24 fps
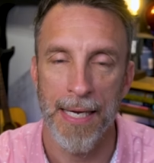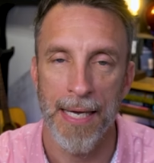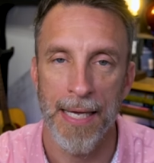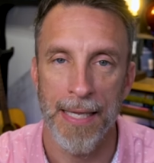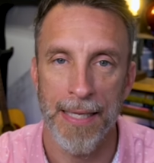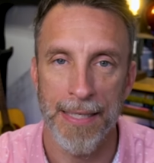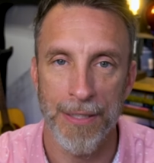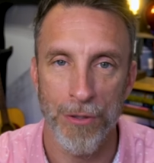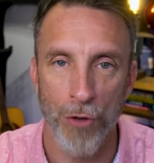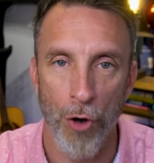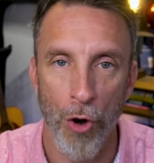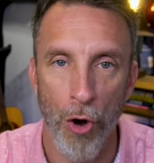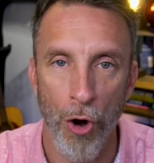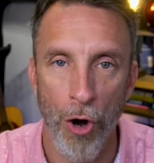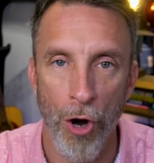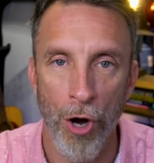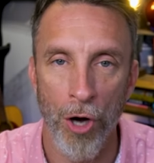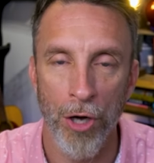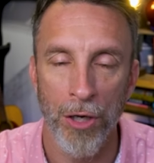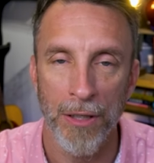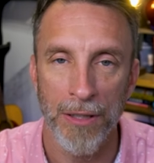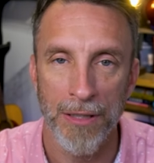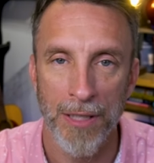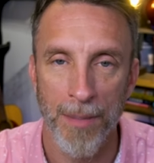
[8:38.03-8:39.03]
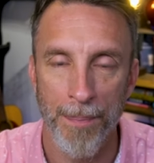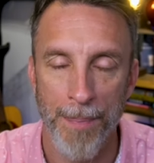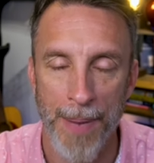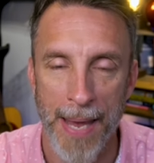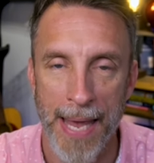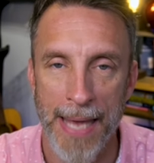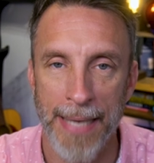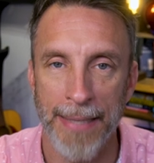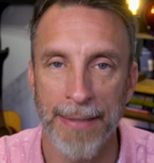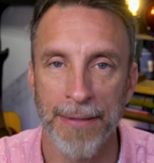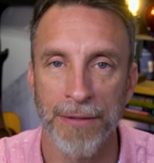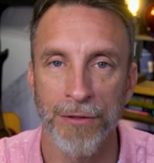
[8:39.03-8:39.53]
This all
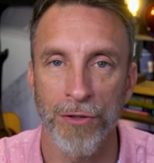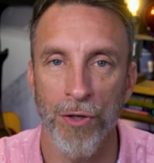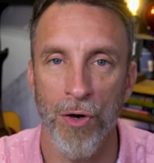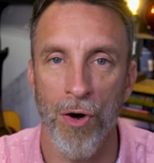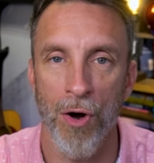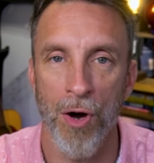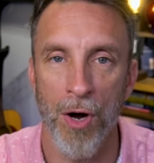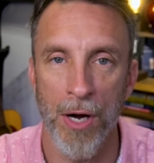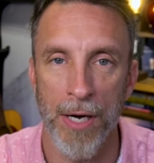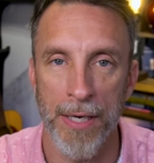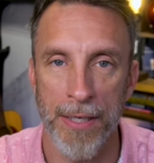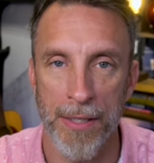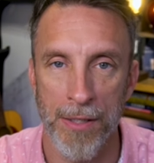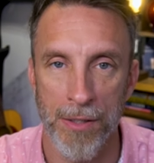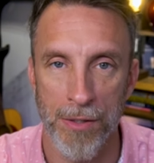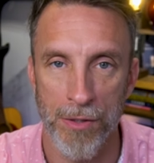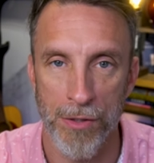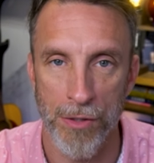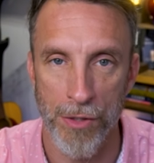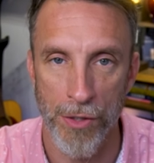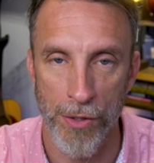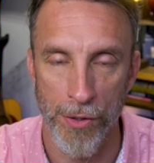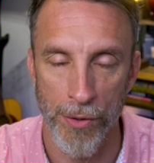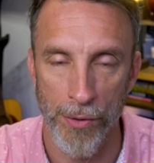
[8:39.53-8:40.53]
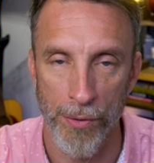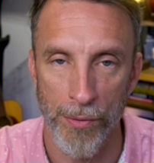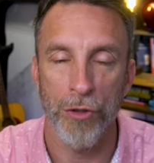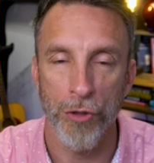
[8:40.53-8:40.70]
depends on you.